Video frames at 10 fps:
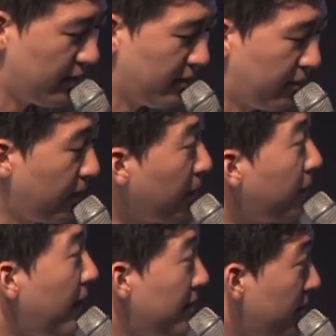from the
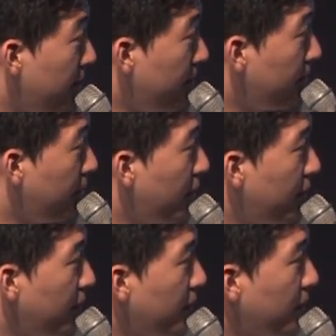fanship point of
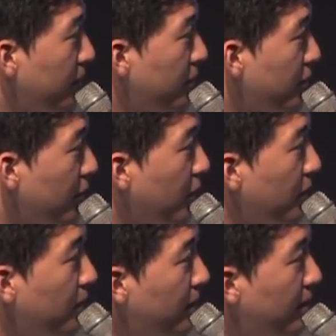view, Juno?
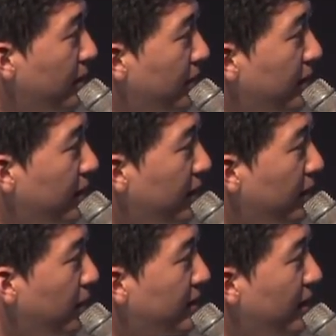
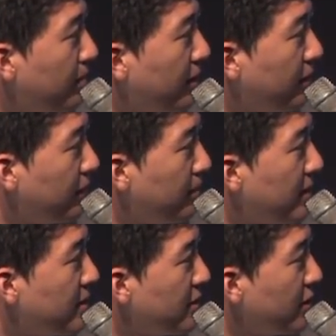What type of
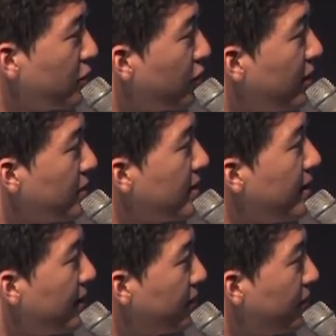message are you trying to
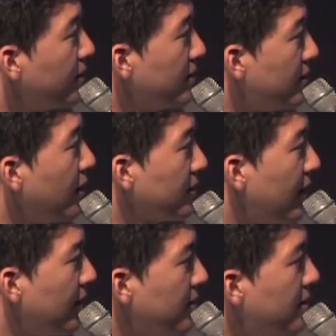send out to these young
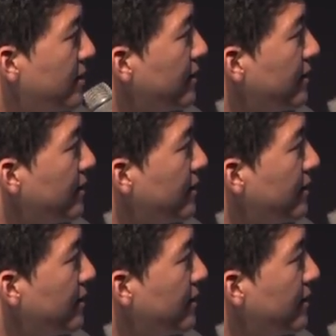talents?